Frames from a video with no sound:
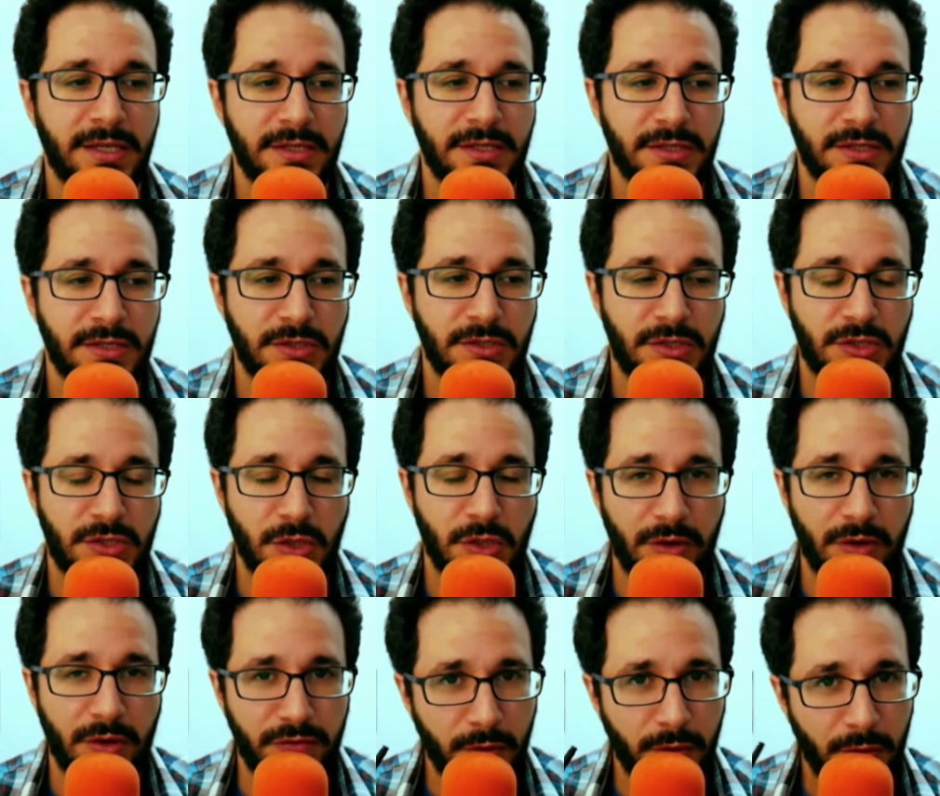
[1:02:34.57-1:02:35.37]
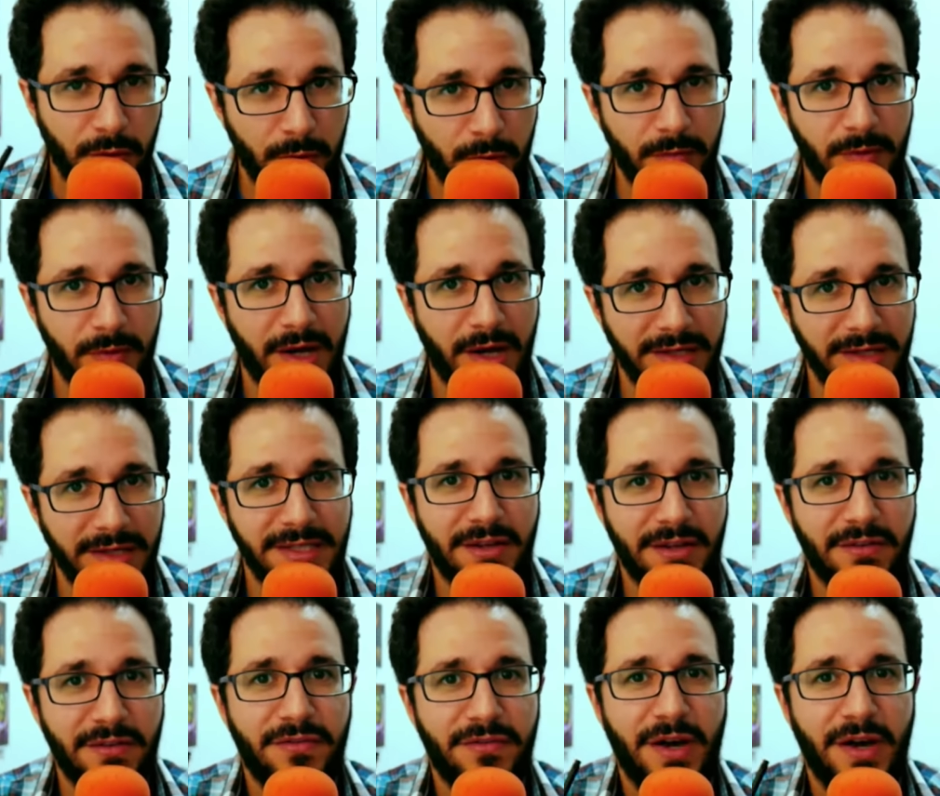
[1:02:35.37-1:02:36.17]
So if you
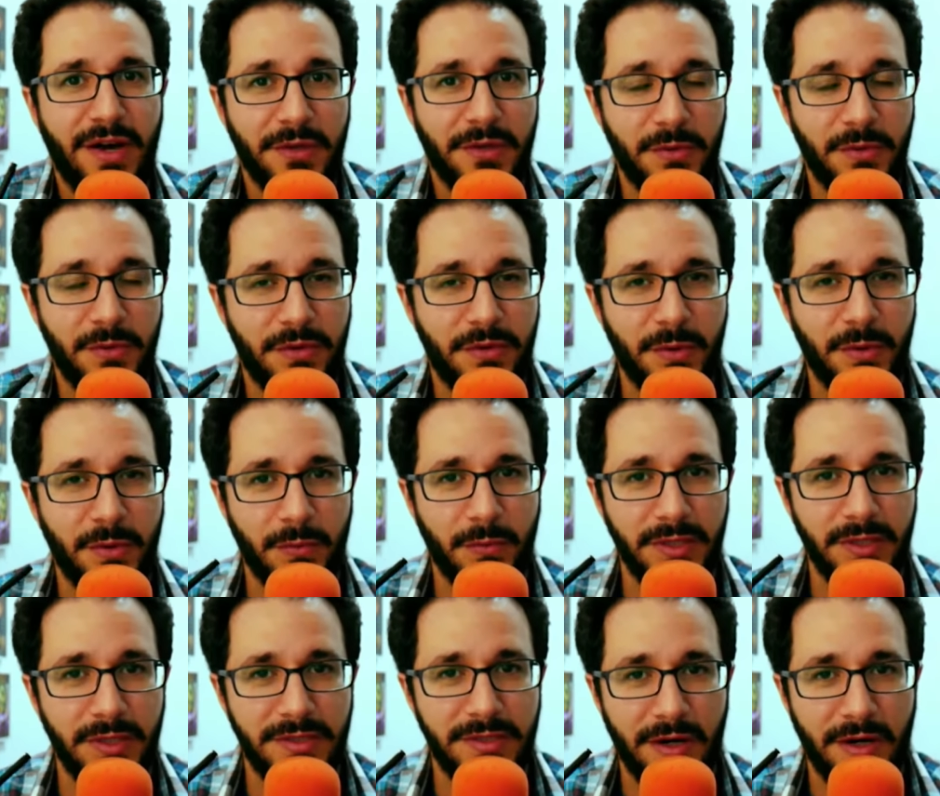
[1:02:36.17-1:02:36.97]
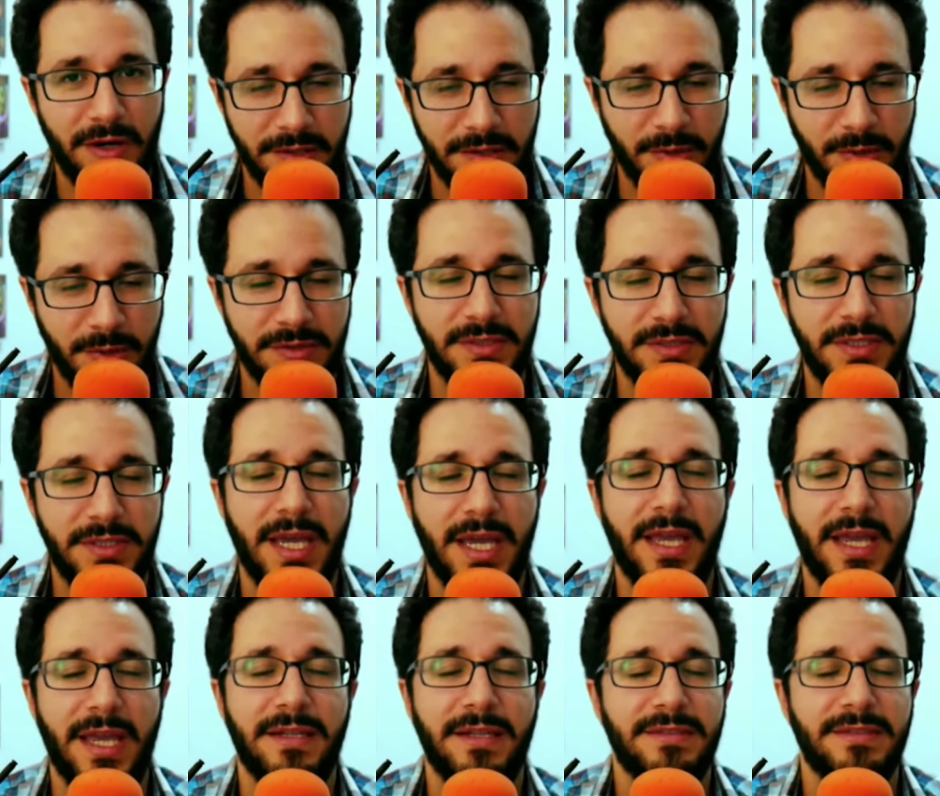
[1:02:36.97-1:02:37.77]
identified with what we talked about
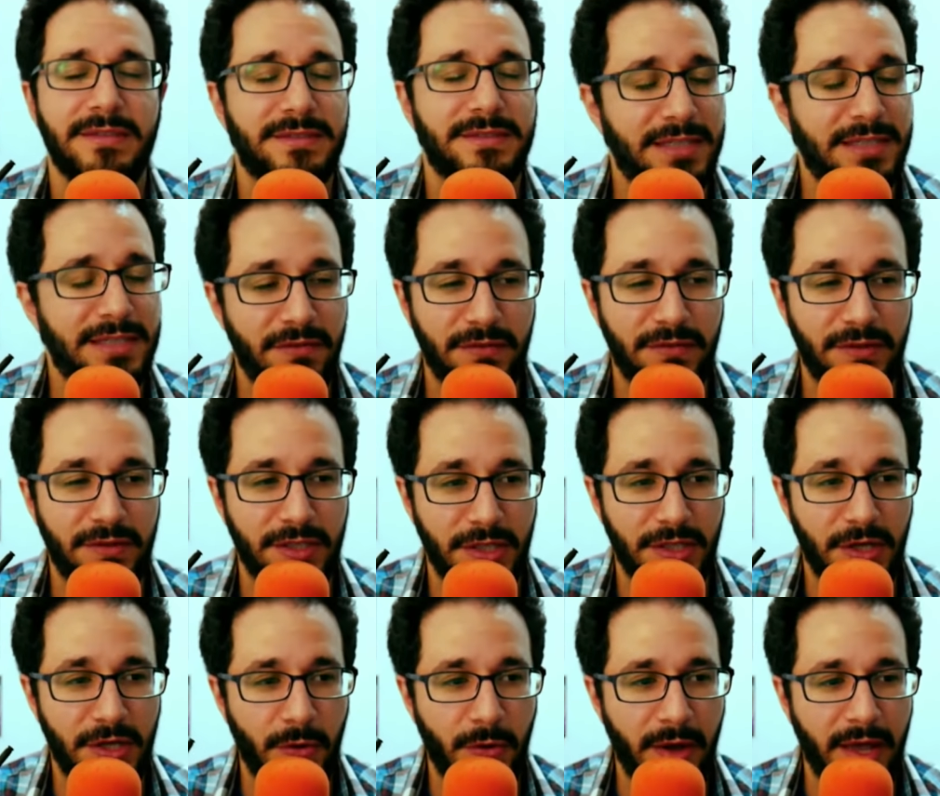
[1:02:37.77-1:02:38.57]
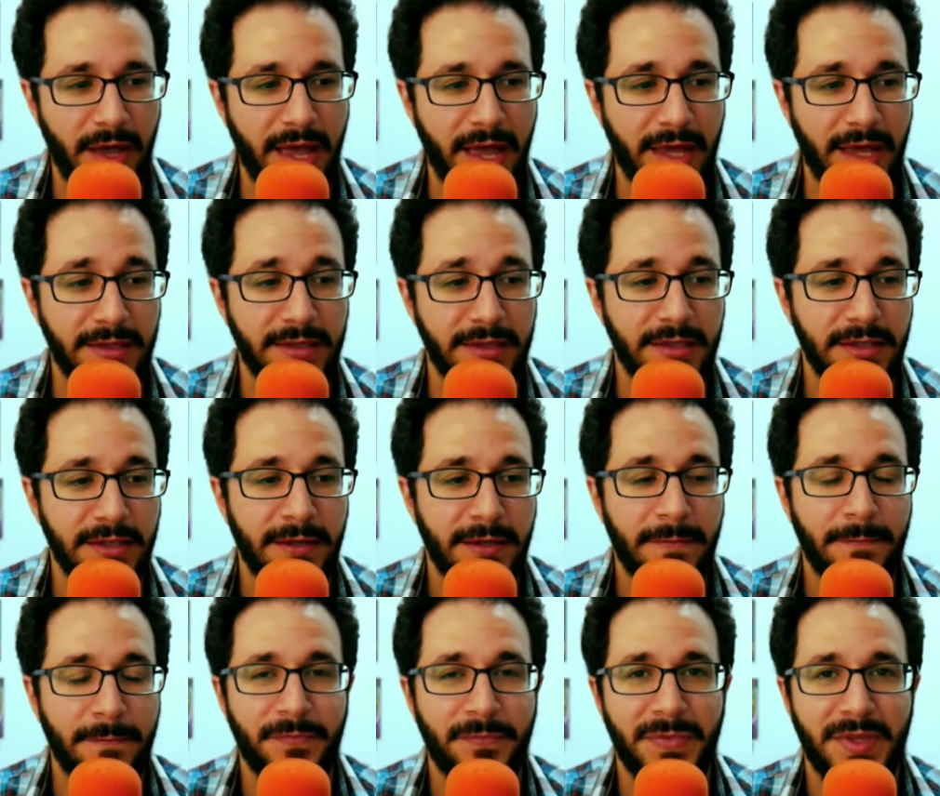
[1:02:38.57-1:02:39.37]
today, definitely go ahead
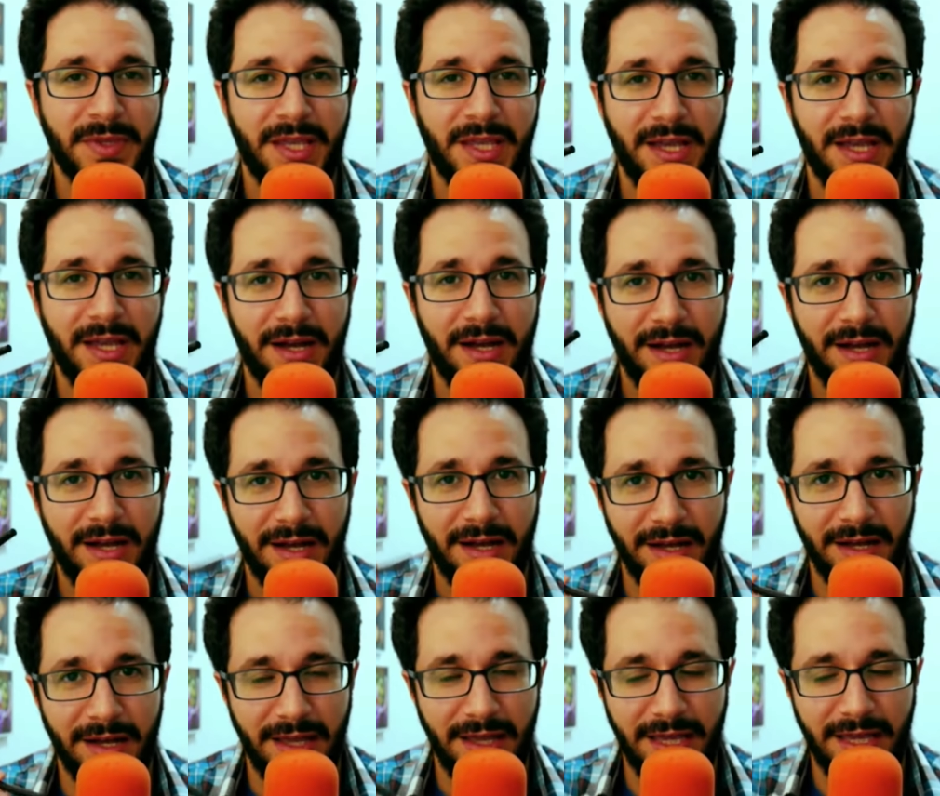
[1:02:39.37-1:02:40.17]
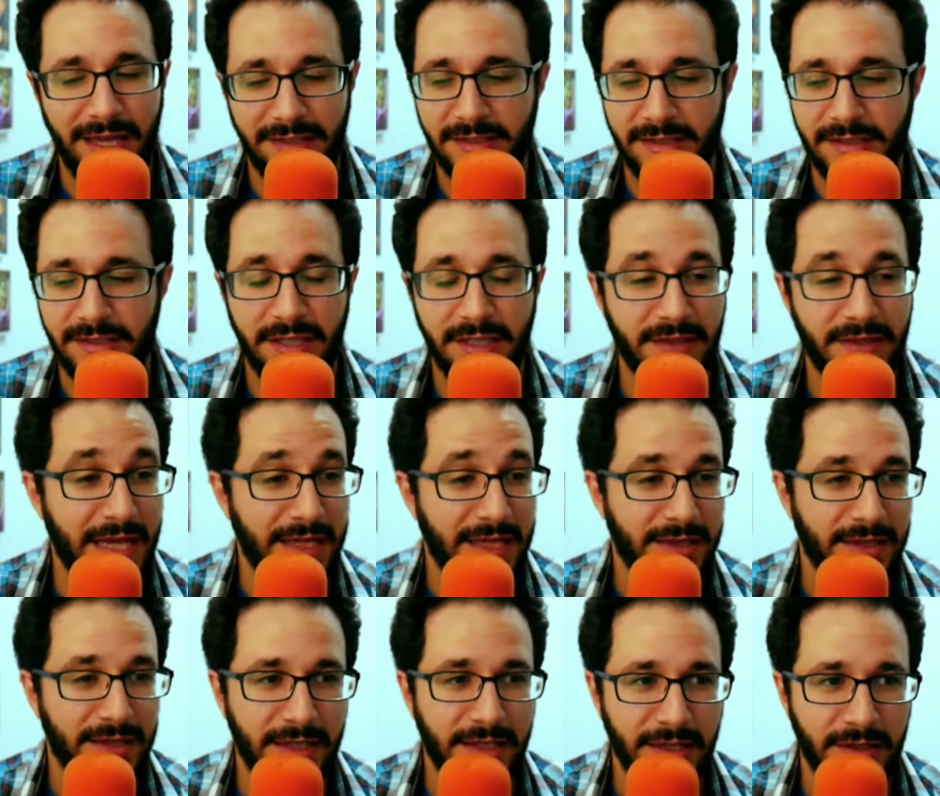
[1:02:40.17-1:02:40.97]
uh, and click
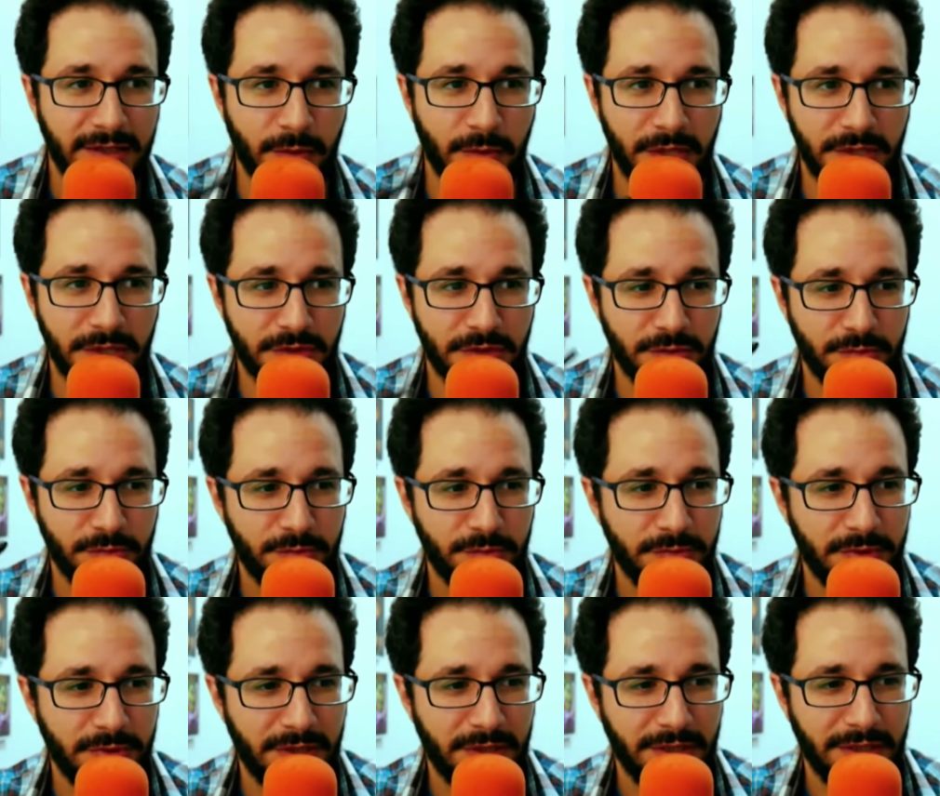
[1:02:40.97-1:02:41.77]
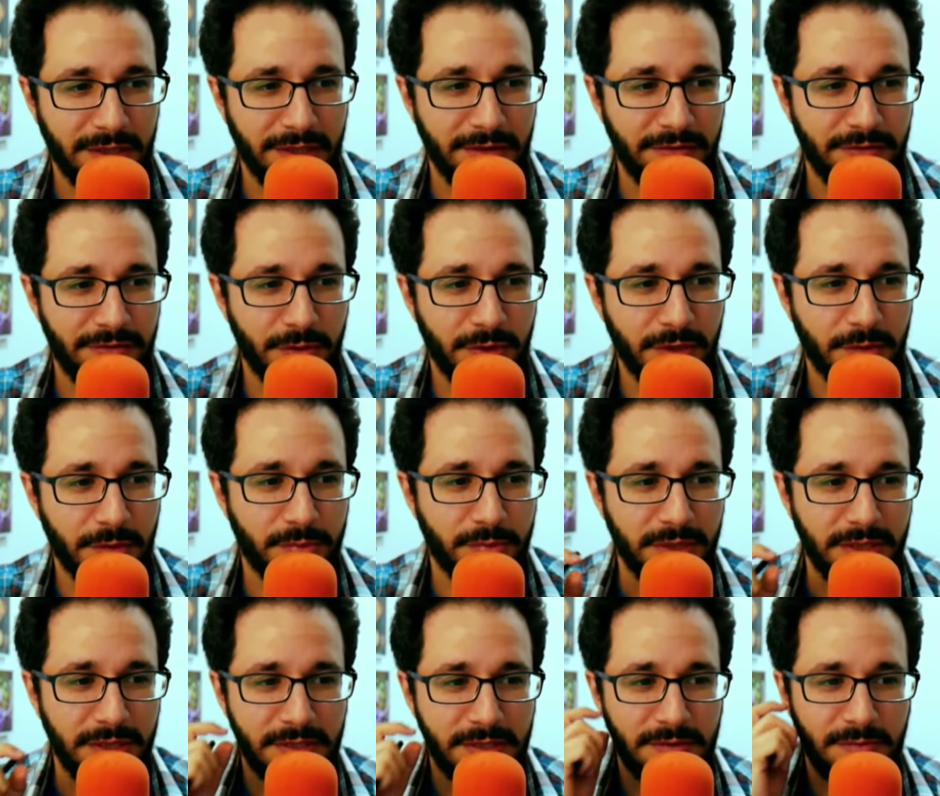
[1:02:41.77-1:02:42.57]
that link. Rachel, uh, if you can
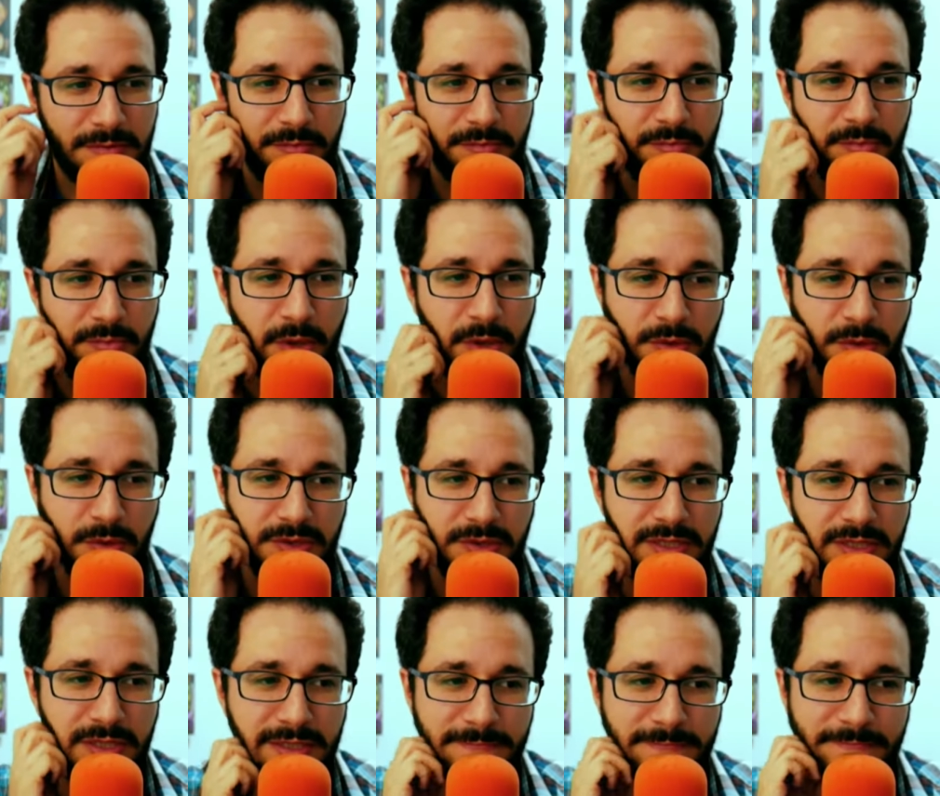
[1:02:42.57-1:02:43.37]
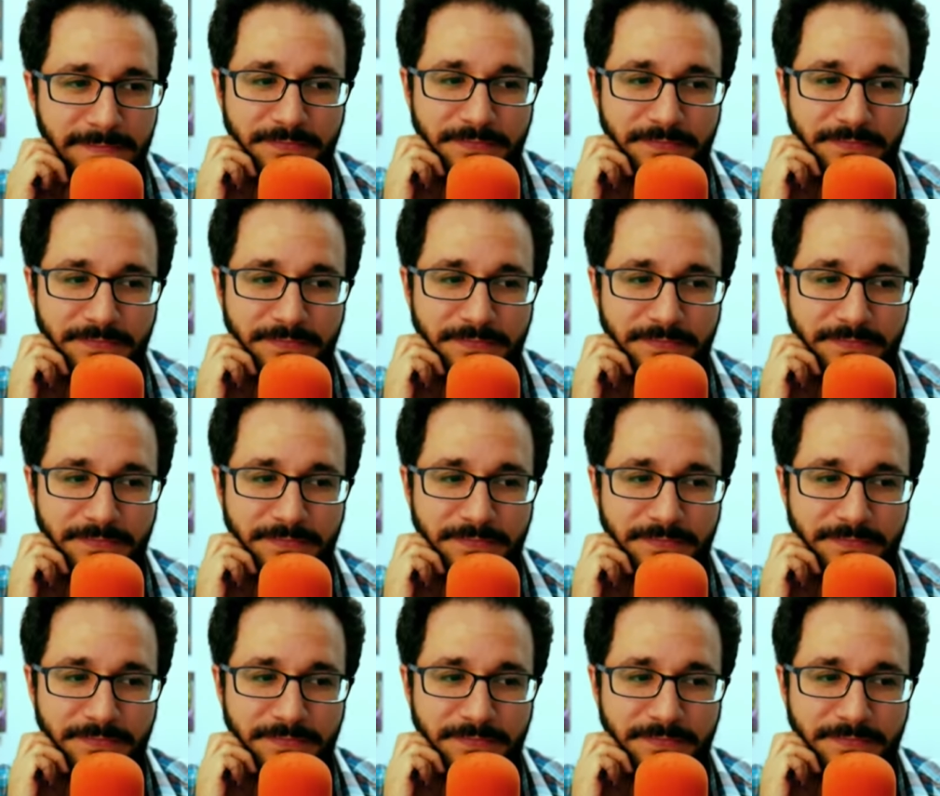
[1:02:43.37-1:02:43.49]
please post it.